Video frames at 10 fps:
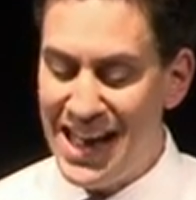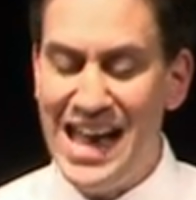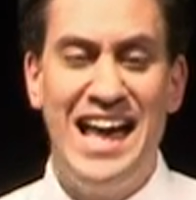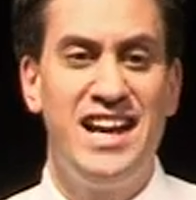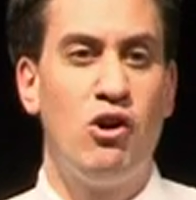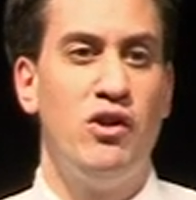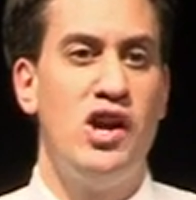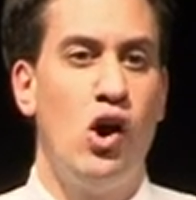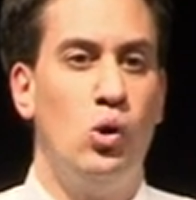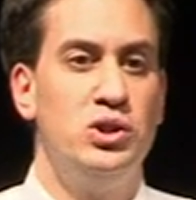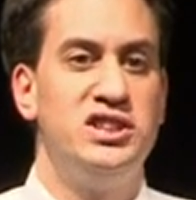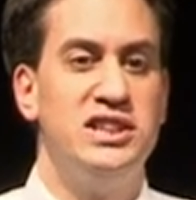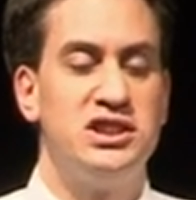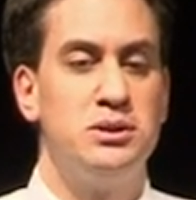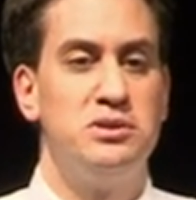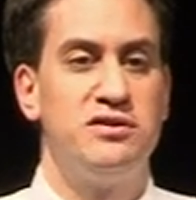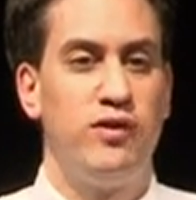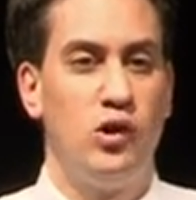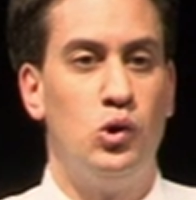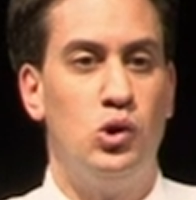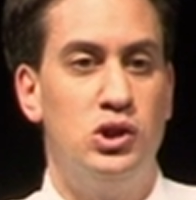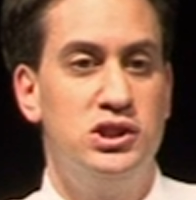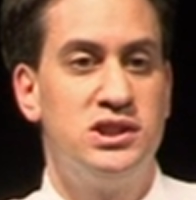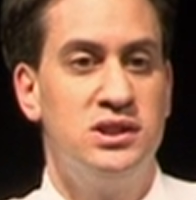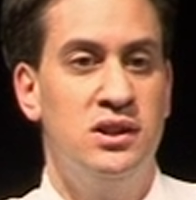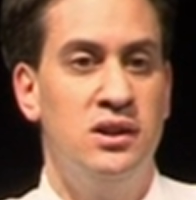anger at the old system's flaws